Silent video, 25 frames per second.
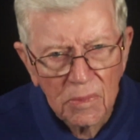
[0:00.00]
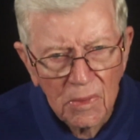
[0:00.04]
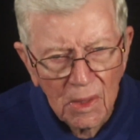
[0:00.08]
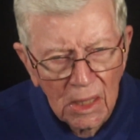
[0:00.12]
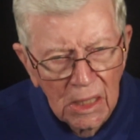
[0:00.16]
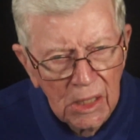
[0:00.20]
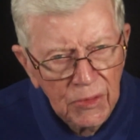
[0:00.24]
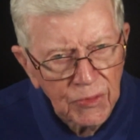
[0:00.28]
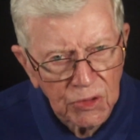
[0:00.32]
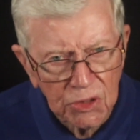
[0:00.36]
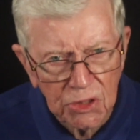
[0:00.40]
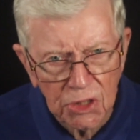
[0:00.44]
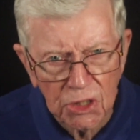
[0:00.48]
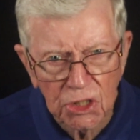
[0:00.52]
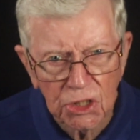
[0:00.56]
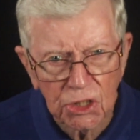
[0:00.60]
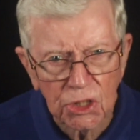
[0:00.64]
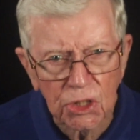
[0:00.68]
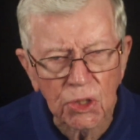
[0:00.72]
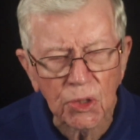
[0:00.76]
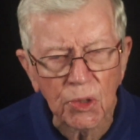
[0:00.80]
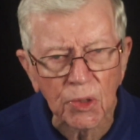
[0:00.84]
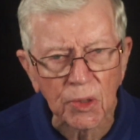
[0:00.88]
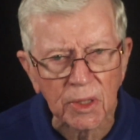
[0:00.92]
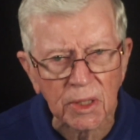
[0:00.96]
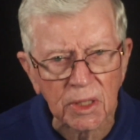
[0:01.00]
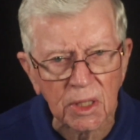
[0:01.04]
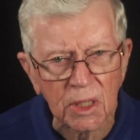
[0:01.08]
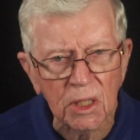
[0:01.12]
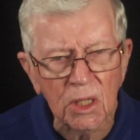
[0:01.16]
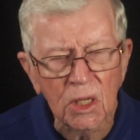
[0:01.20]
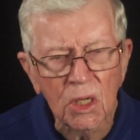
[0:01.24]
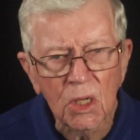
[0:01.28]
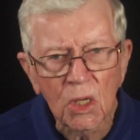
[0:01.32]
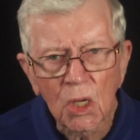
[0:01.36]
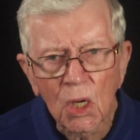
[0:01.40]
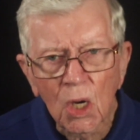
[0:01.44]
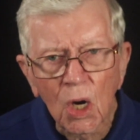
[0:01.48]
It was a steward
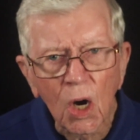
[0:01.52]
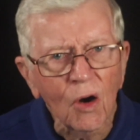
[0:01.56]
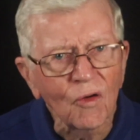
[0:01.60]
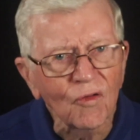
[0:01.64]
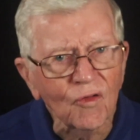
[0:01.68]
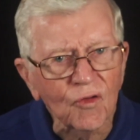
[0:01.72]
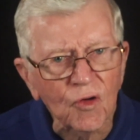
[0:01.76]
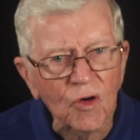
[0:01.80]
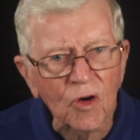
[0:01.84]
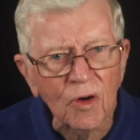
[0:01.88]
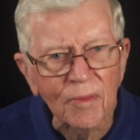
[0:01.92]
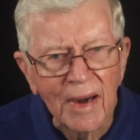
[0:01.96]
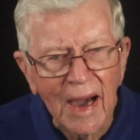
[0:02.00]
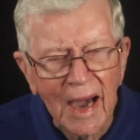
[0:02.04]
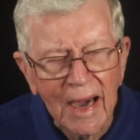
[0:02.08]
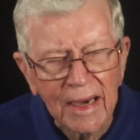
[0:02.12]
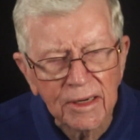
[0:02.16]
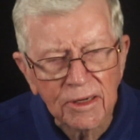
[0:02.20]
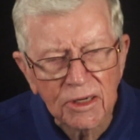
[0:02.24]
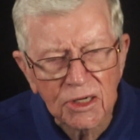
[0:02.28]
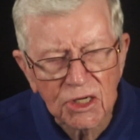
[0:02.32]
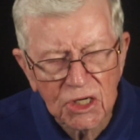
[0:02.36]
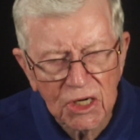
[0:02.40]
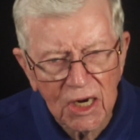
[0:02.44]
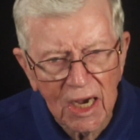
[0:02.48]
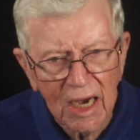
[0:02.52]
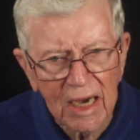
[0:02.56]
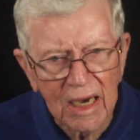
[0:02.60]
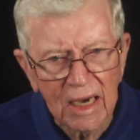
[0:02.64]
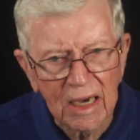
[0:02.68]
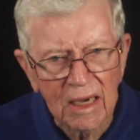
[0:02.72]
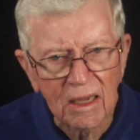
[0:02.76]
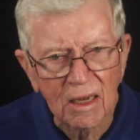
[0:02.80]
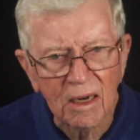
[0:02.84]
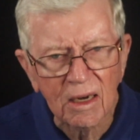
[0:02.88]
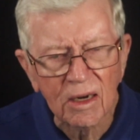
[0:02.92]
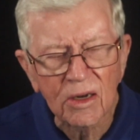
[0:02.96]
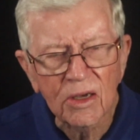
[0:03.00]
over a minor
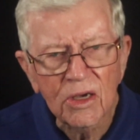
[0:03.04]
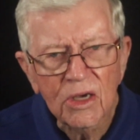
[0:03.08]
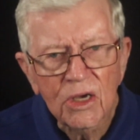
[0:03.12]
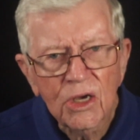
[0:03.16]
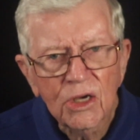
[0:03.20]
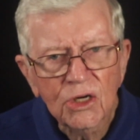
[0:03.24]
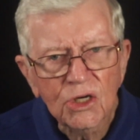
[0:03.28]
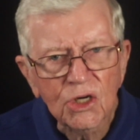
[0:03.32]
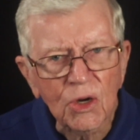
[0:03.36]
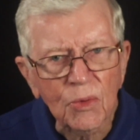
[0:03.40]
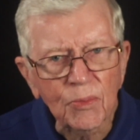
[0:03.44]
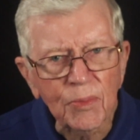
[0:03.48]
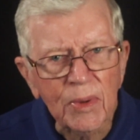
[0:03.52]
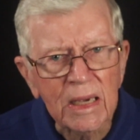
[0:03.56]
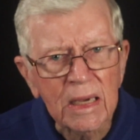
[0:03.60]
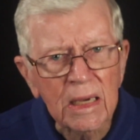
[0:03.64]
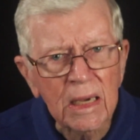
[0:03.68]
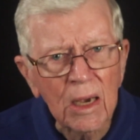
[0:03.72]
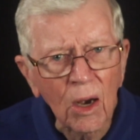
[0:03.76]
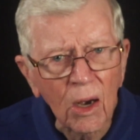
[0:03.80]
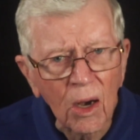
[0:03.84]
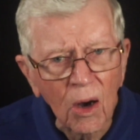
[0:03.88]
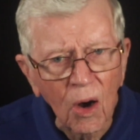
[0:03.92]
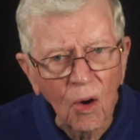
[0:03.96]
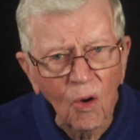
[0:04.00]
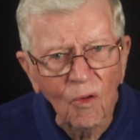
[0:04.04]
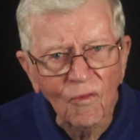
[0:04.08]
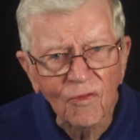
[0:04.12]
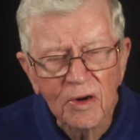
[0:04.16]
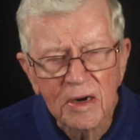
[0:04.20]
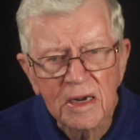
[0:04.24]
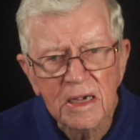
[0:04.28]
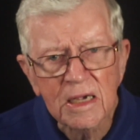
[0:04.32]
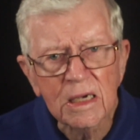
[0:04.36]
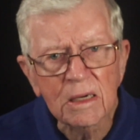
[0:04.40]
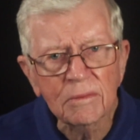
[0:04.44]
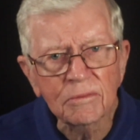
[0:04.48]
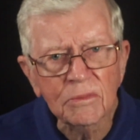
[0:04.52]
child to be over
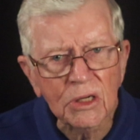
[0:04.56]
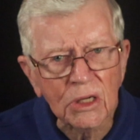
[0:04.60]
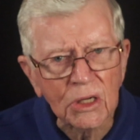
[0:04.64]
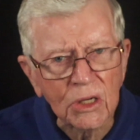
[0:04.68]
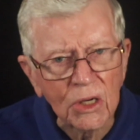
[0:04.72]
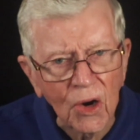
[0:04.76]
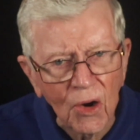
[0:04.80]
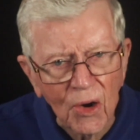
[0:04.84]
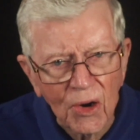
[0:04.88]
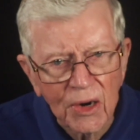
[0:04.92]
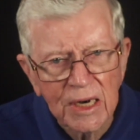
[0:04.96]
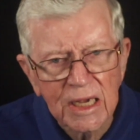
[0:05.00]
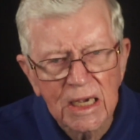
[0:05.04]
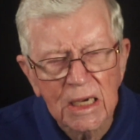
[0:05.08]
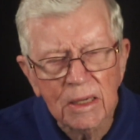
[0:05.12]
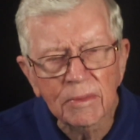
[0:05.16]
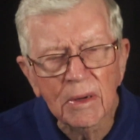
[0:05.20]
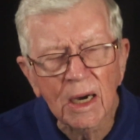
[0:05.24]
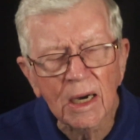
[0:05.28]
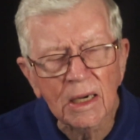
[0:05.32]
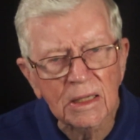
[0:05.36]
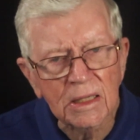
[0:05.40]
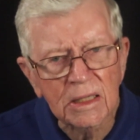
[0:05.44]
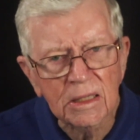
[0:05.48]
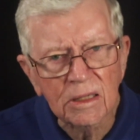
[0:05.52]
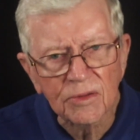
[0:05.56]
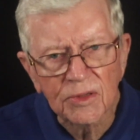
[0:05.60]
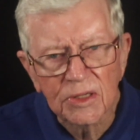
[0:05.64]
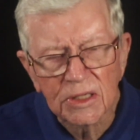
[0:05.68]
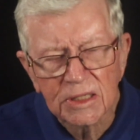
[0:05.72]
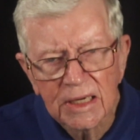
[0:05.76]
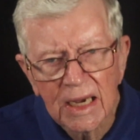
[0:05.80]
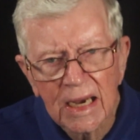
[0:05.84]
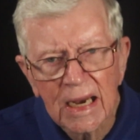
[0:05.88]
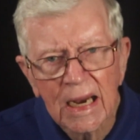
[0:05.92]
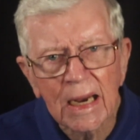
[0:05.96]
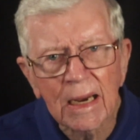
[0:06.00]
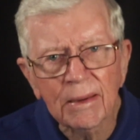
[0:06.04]
him, to guard him until the
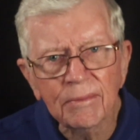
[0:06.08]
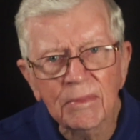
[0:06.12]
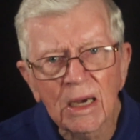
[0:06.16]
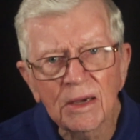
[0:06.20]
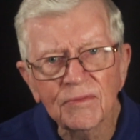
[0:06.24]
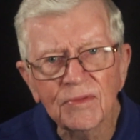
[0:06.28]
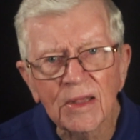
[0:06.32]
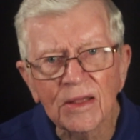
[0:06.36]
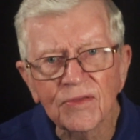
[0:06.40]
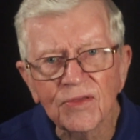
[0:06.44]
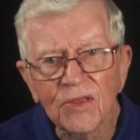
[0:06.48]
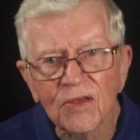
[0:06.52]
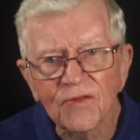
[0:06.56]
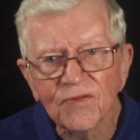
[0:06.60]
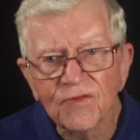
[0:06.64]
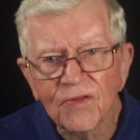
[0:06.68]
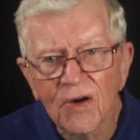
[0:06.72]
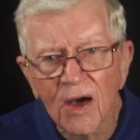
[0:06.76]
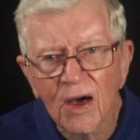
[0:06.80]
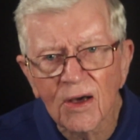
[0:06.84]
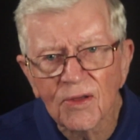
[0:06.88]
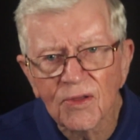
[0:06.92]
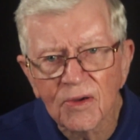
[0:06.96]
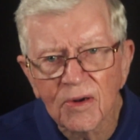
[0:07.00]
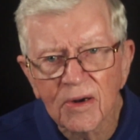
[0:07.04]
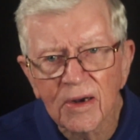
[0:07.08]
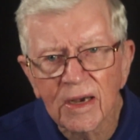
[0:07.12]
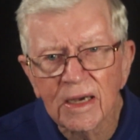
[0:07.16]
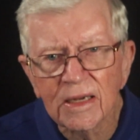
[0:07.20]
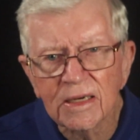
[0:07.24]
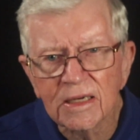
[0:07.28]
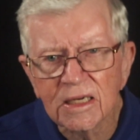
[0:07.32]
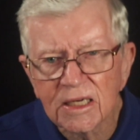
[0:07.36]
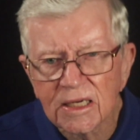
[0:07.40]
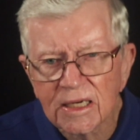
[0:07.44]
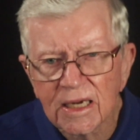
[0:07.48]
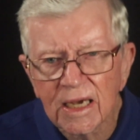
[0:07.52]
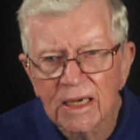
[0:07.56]
time that the Father had
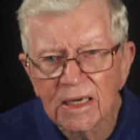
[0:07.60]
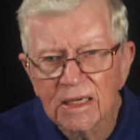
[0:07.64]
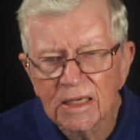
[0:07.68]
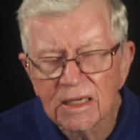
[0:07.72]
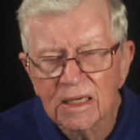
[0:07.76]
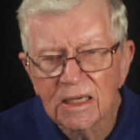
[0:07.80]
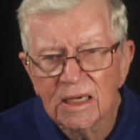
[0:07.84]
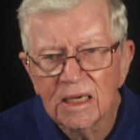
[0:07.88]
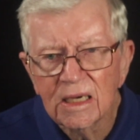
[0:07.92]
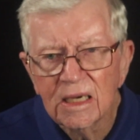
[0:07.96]
set,